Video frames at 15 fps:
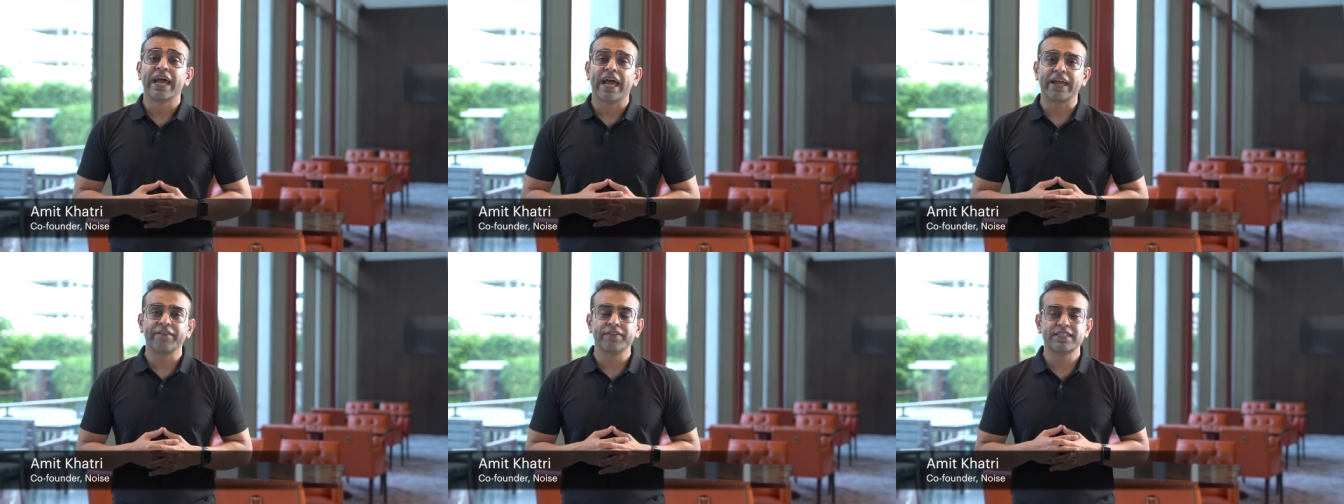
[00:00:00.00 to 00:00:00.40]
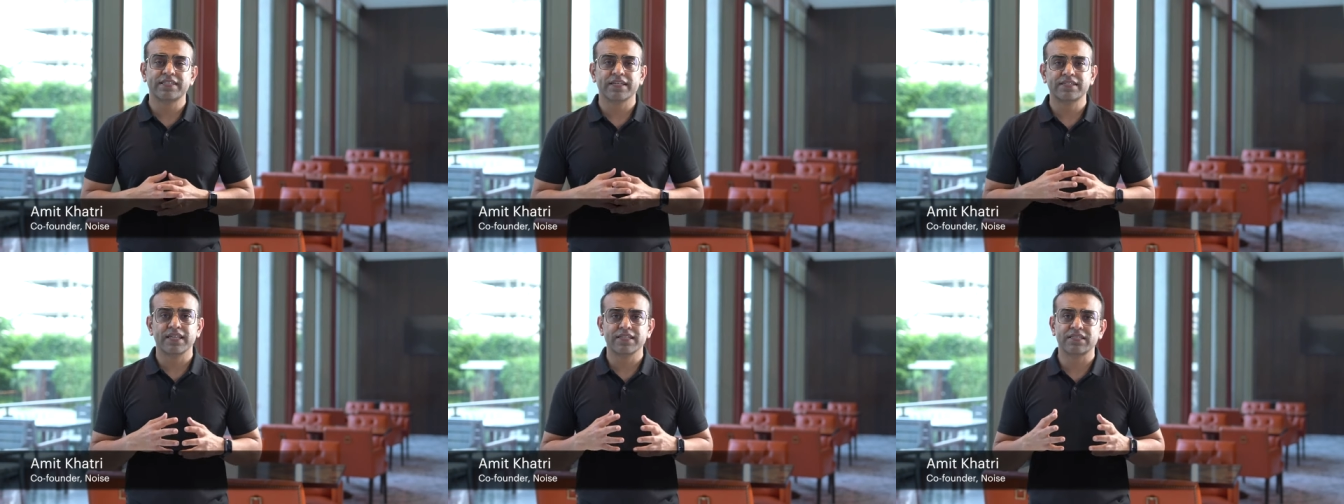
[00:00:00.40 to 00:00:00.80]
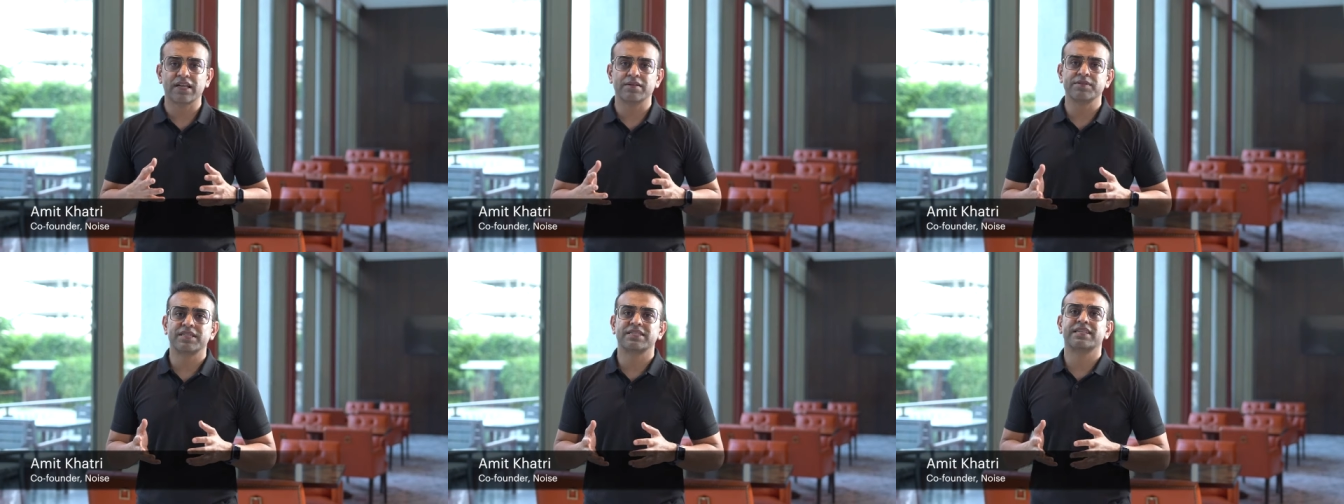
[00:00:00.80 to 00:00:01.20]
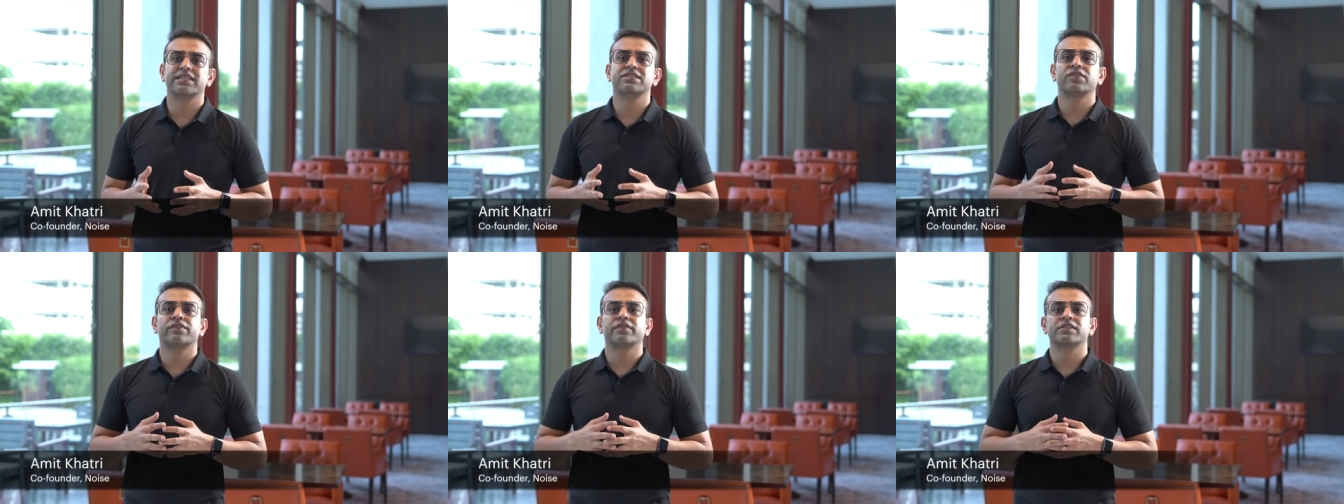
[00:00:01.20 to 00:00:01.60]
And with success comes the
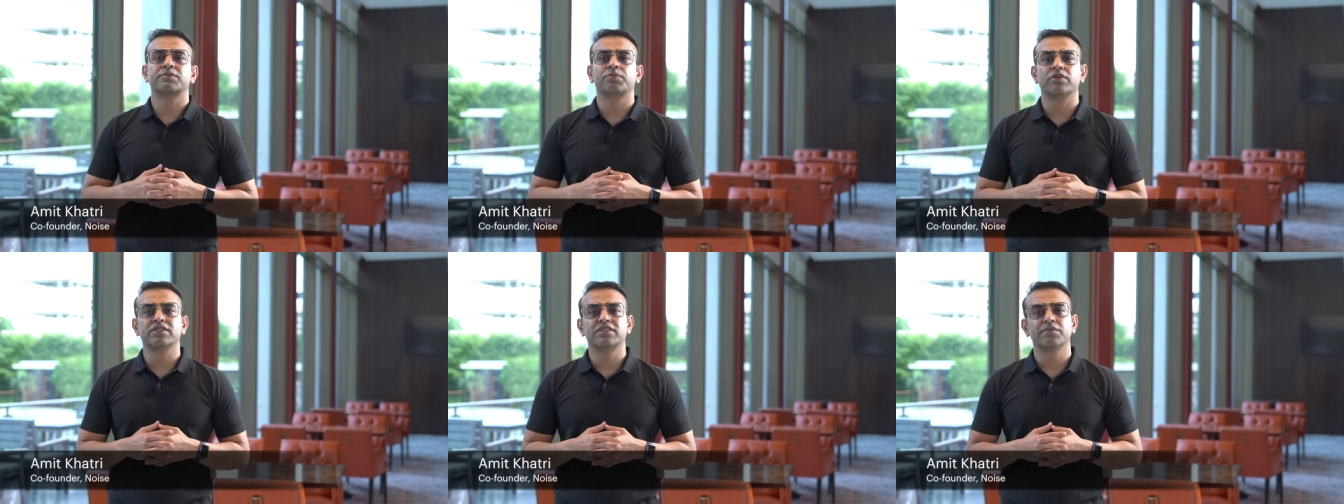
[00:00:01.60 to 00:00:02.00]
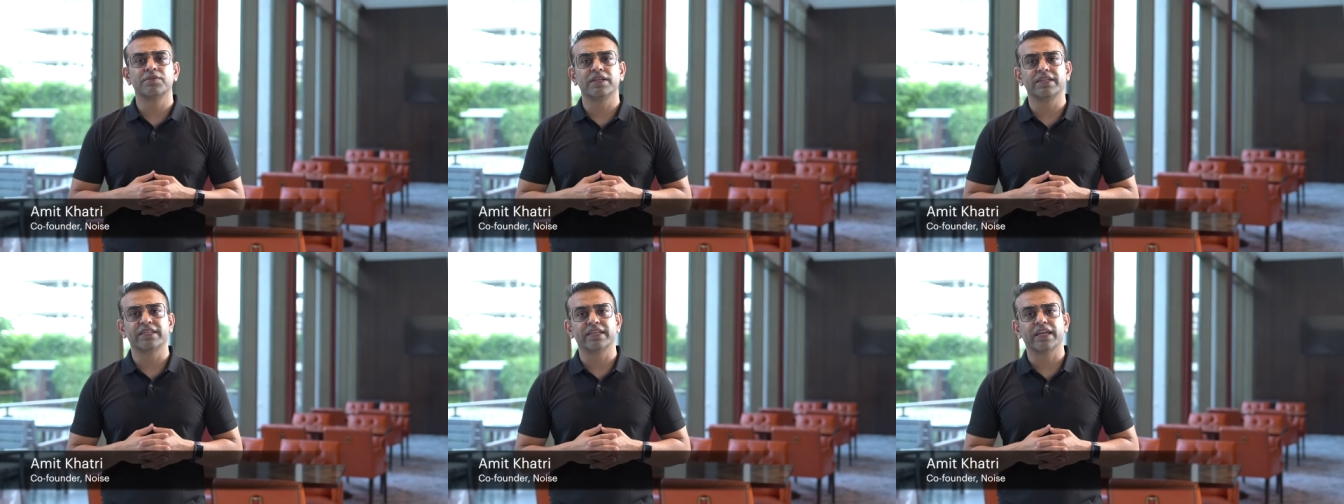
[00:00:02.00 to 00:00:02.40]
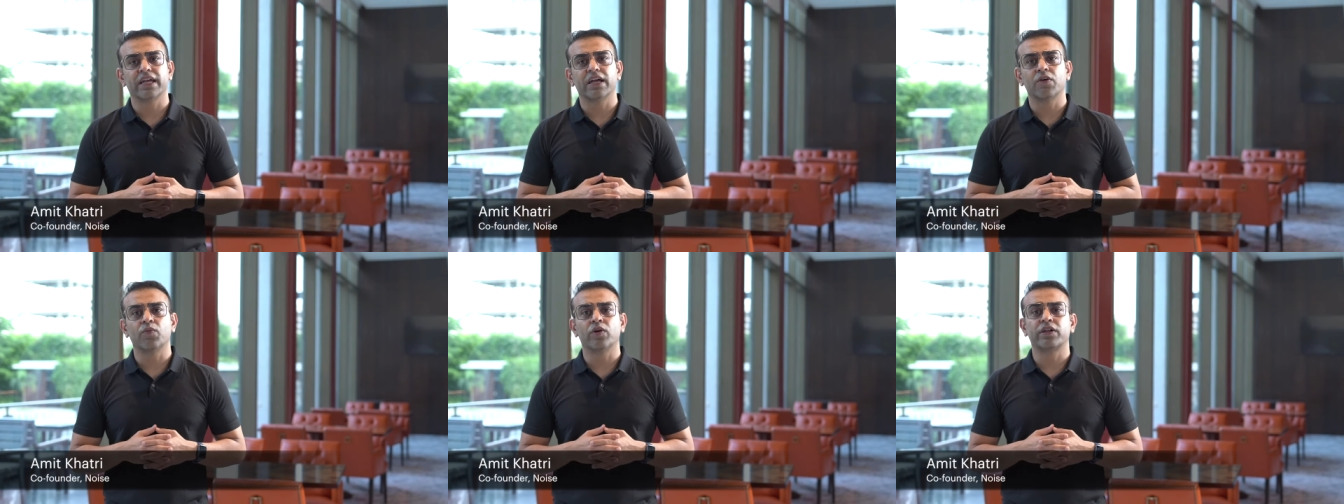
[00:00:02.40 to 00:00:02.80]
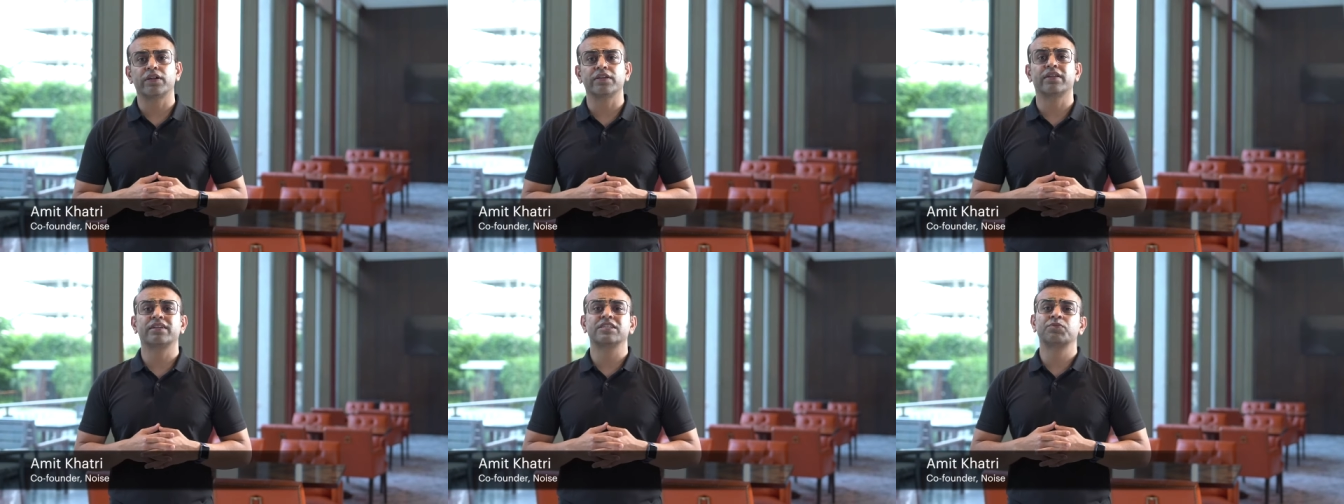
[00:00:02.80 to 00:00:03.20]
sense of responsibility,
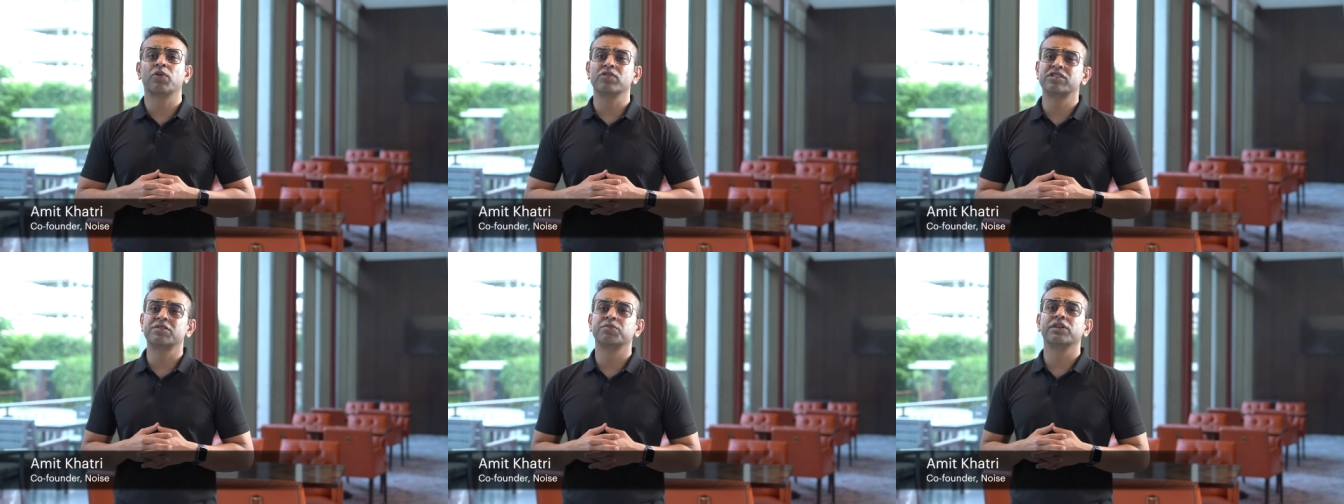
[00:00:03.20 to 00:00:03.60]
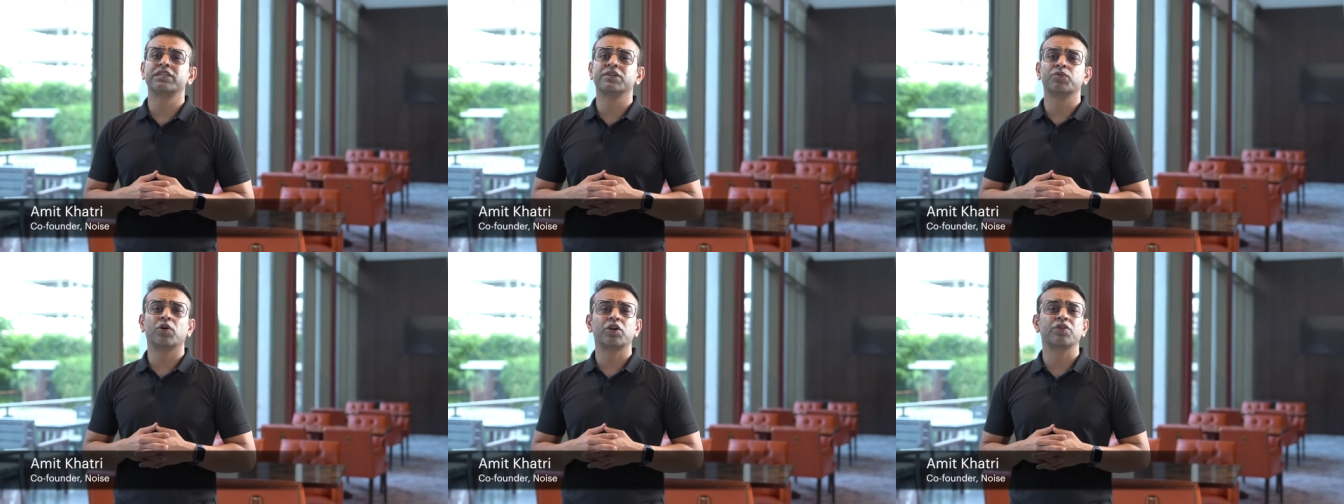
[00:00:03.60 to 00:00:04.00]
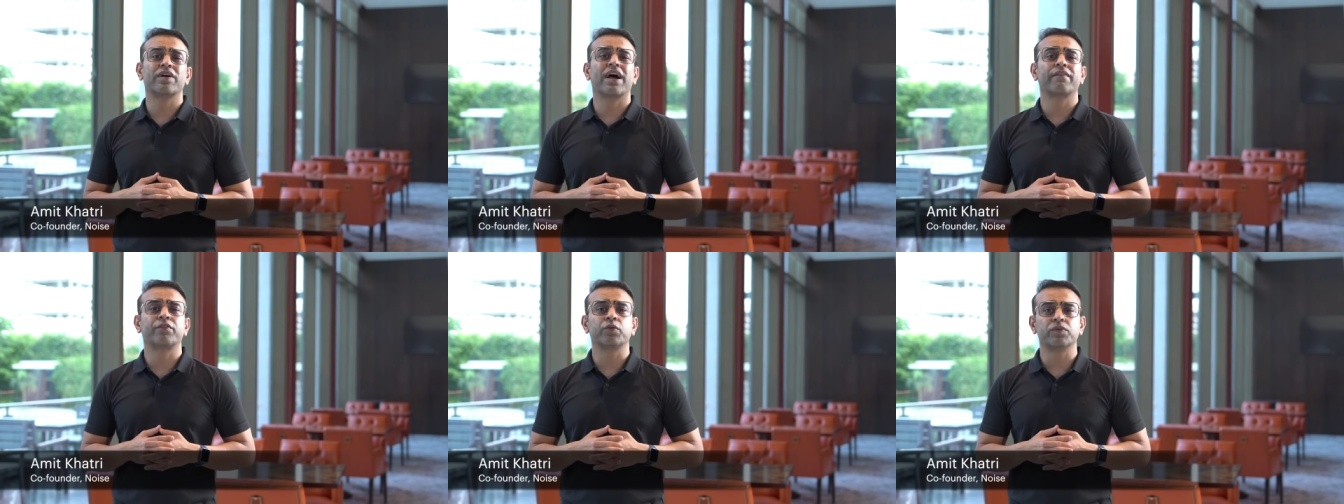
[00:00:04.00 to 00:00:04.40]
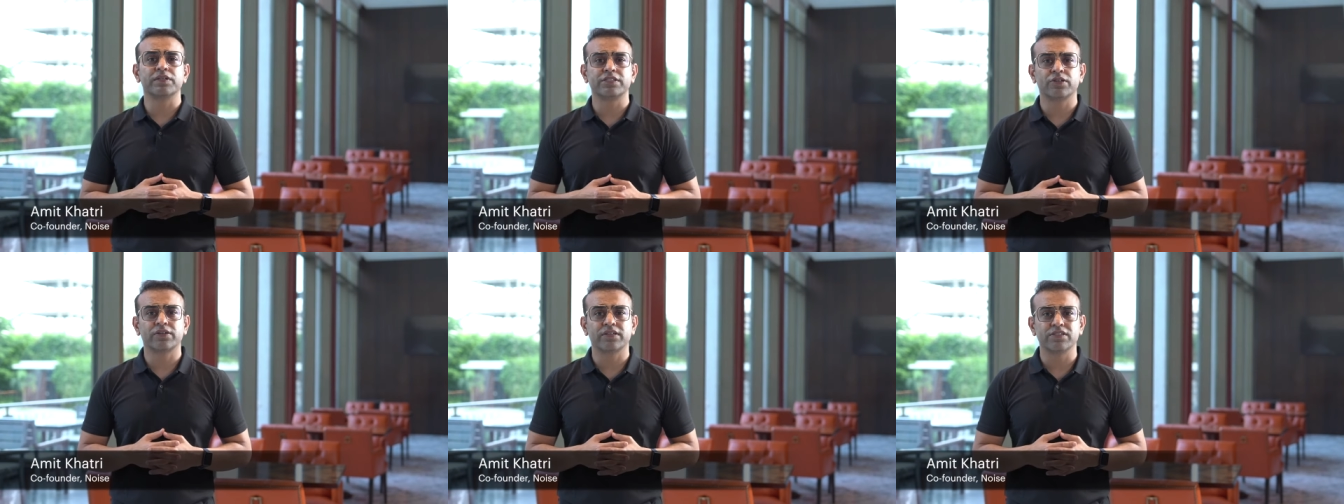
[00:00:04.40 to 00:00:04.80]
what the responsibility what you have towards
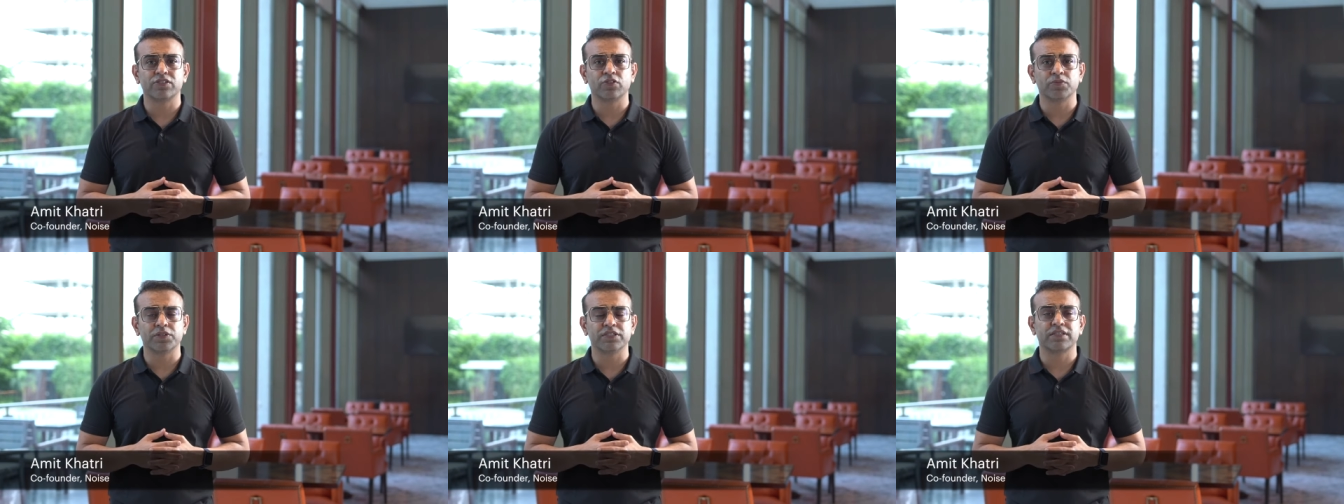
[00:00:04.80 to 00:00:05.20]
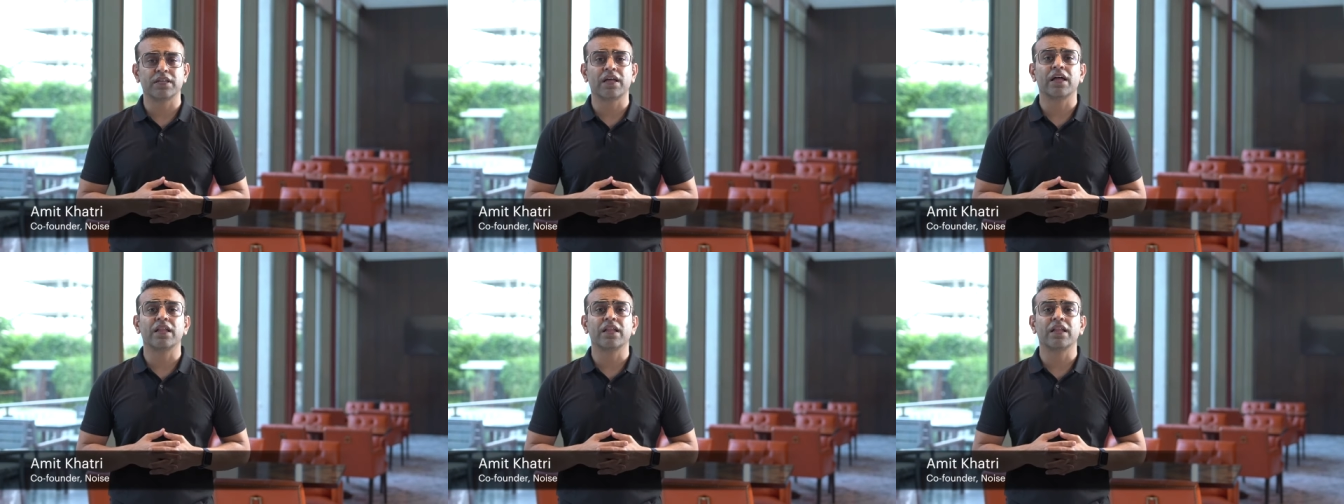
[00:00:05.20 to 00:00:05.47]
your consumers,